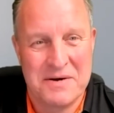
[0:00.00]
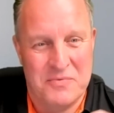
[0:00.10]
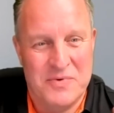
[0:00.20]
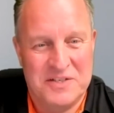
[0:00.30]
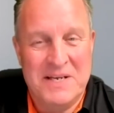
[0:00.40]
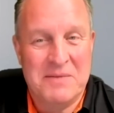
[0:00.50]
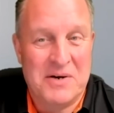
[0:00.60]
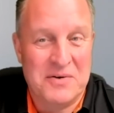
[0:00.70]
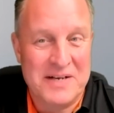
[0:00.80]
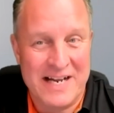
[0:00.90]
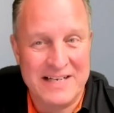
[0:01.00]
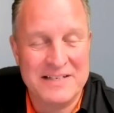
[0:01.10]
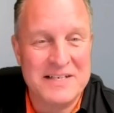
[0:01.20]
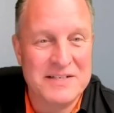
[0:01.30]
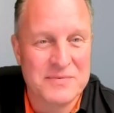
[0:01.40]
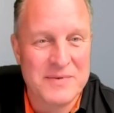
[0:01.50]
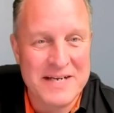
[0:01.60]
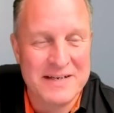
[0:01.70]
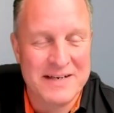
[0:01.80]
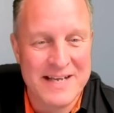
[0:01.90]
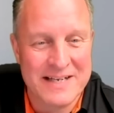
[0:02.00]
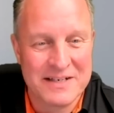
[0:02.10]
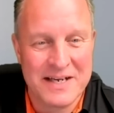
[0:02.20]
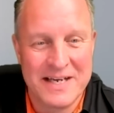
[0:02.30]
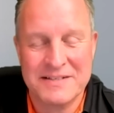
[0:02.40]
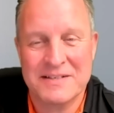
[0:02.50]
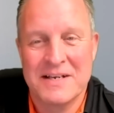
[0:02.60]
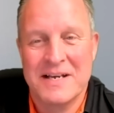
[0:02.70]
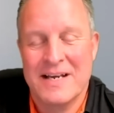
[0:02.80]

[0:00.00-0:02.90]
we speak about an LED screen in that case.